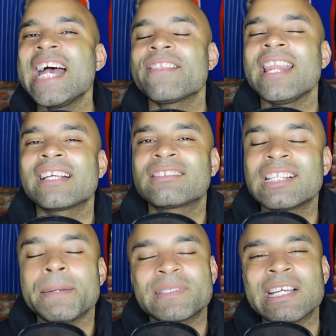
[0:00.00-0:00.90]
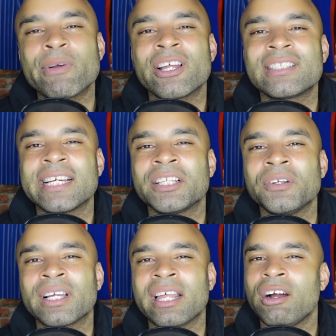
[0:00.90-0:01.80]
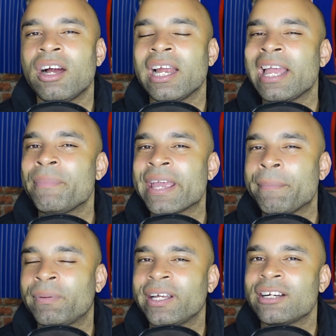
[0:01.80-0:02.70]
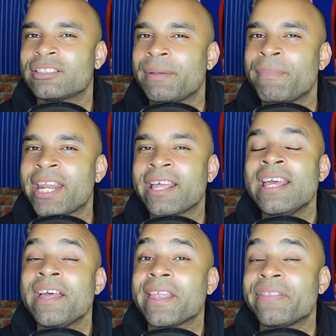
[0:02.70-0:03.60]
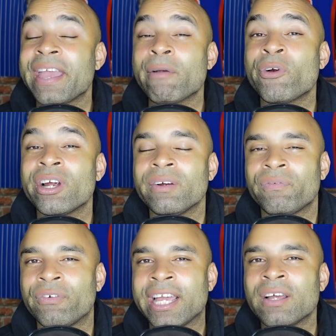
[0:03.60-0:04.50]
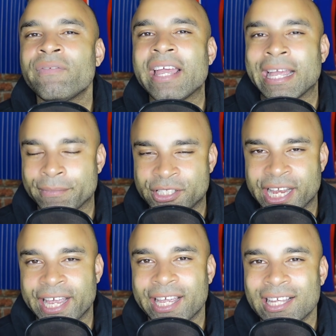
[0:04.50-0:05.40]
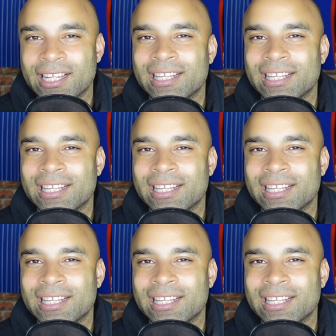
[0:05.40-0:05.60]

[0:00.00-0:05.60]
And the next clips that we're going to take a look at are NBA players admitting that they were afraid of MJ.